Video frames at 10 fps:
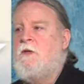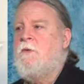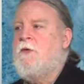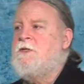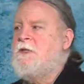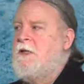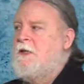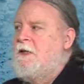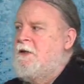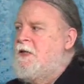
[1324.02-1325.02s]
other words,
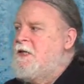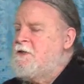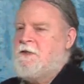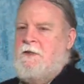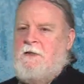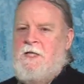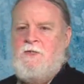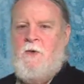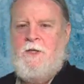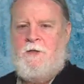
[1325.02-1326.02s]
this
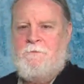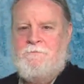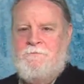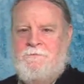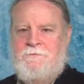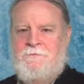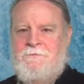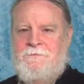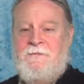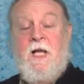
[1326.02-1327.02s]
is oil.
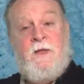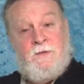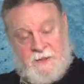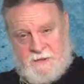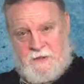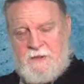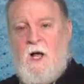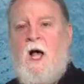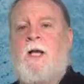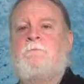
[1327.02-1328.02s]
This is
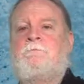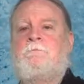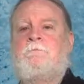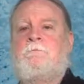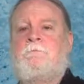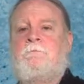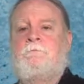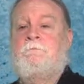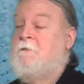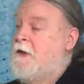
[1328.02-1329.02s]
not.
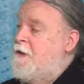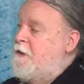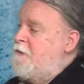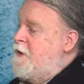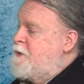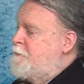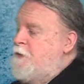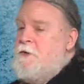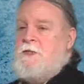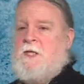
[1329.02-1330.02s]
This
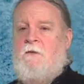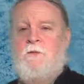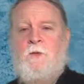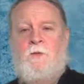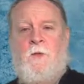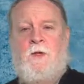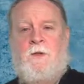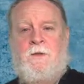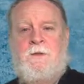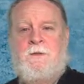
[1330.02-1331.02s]
bird is covered with
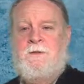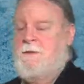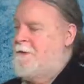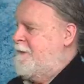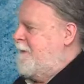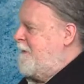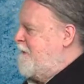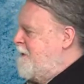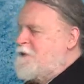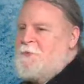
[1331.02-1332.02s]
oil.
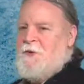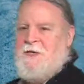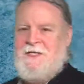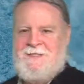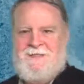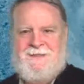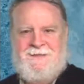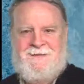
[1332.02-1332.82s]
This bird isn't.